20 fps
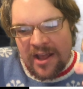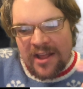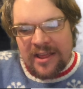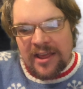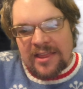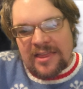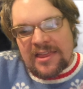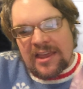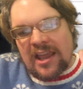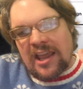
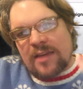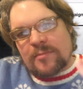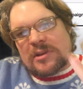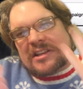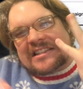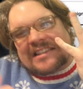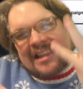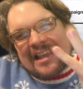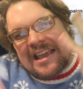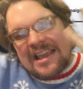The theme
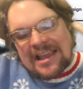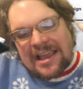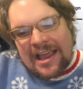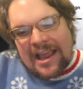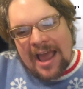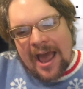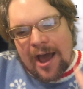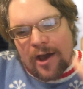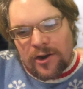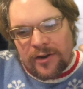is
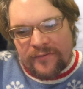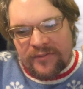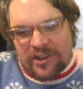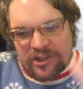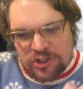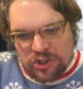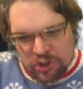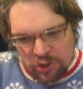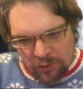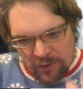leaking out of the
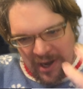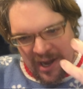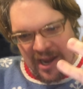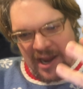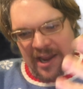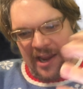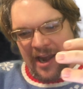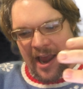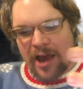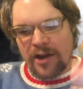
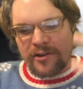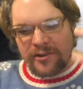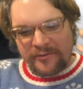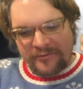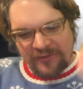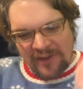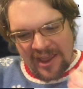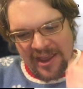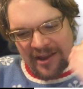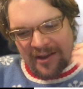screen, out of the
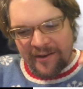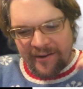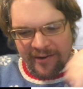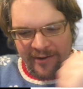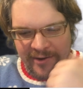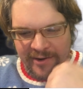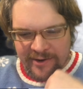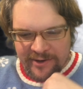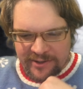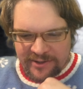fate
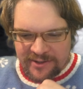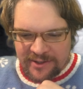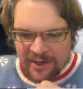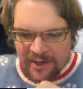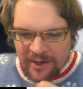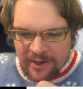cards.